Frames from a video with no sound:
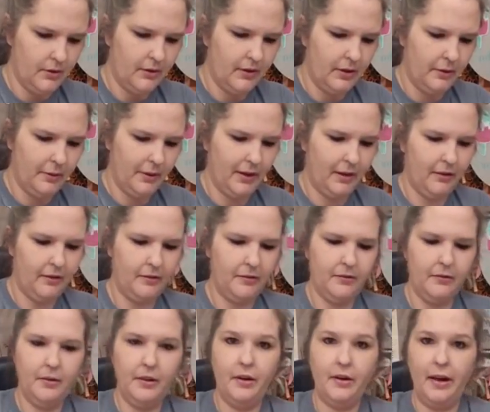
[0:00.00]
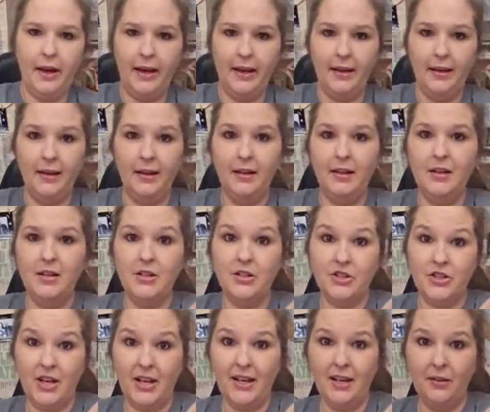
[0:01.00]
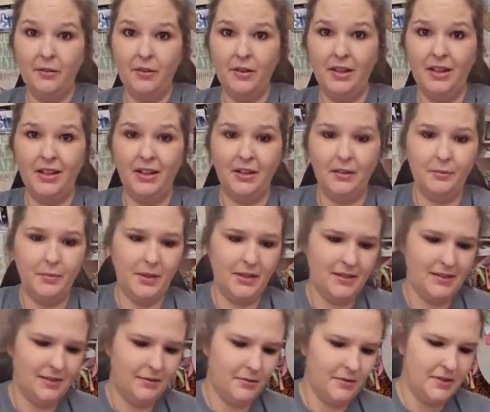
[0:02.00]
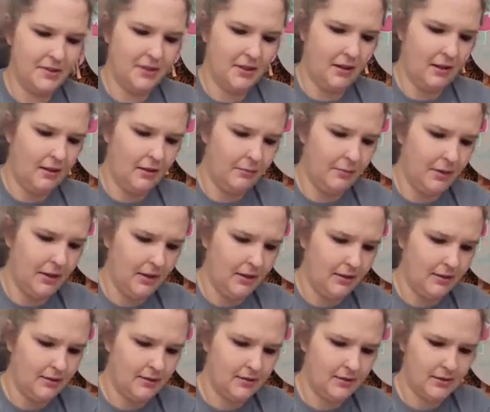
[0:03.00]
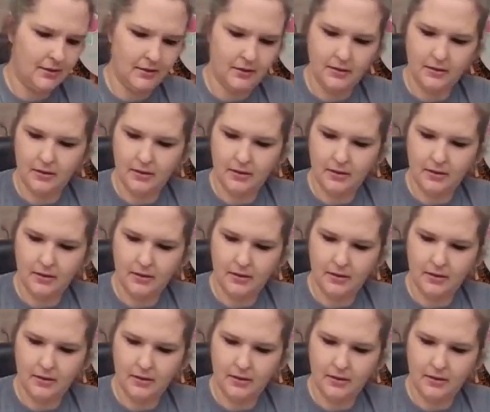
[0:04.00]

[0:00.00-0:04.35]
There we go. Okay. Shake it really good because it was not mixed.